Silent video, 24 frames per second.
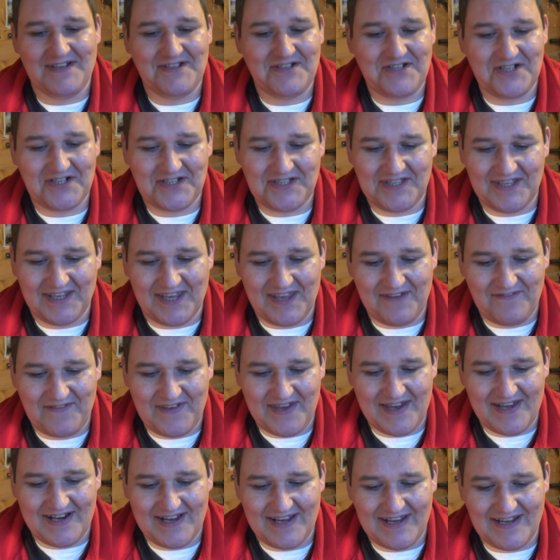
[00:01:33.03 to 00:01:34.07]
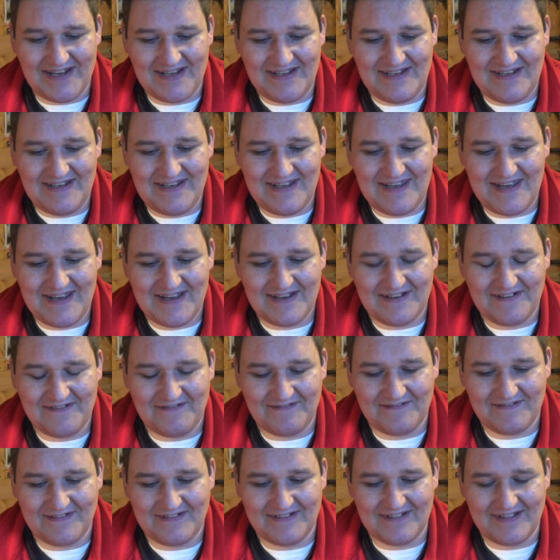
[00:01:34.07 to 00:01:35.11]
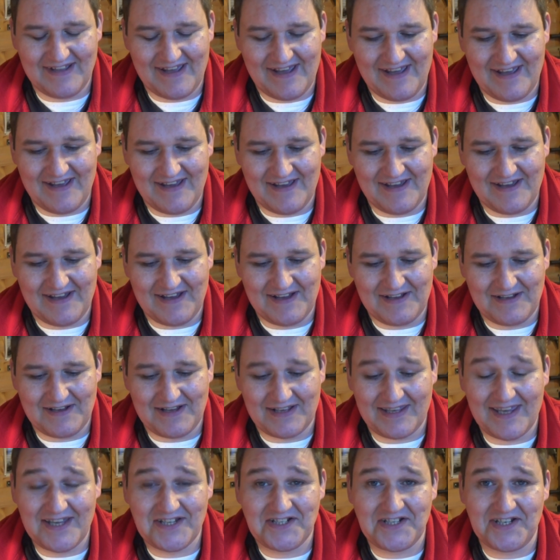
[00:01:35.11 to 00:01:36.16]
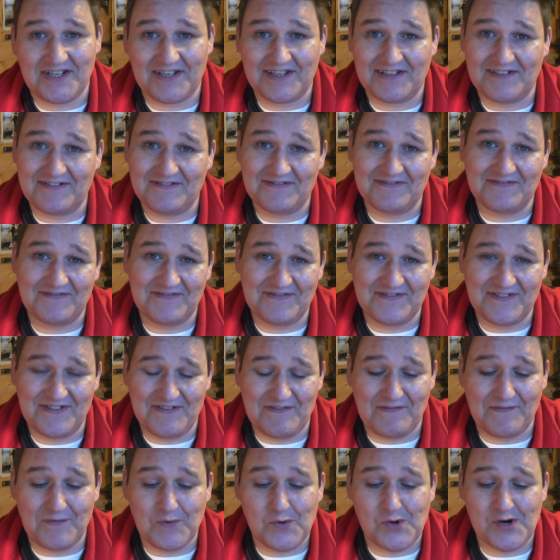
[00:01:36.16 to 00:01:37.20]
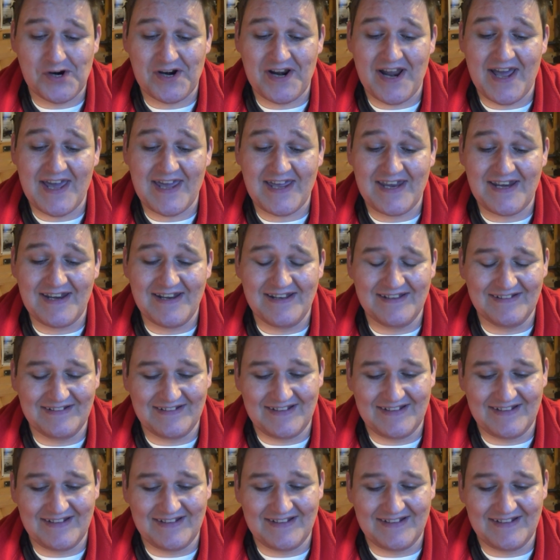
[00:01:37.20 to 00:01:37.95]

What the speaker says: Just to give you an idea, I guess you can, the 4.9,